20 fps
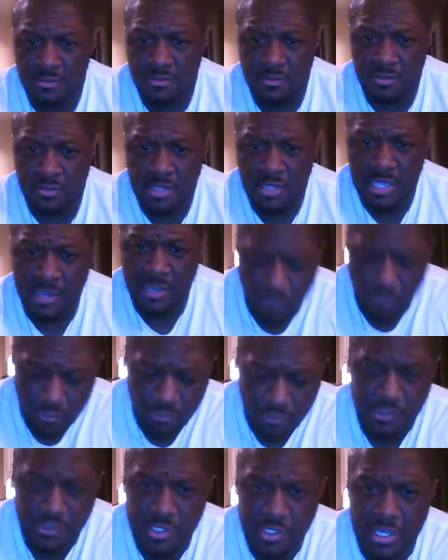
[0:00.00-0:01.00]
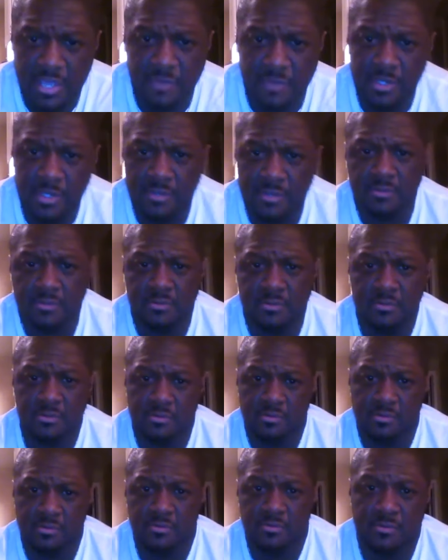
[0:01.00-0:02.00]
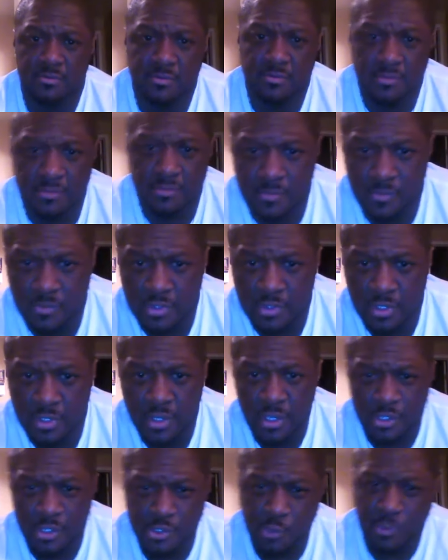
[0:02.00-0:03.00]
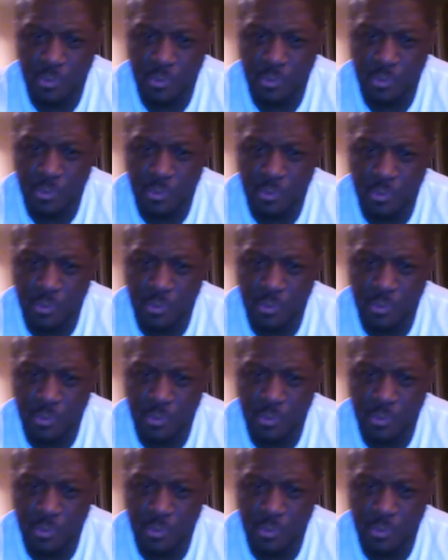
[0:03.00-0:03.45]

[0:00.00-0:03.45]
and rules Kemet. So a dying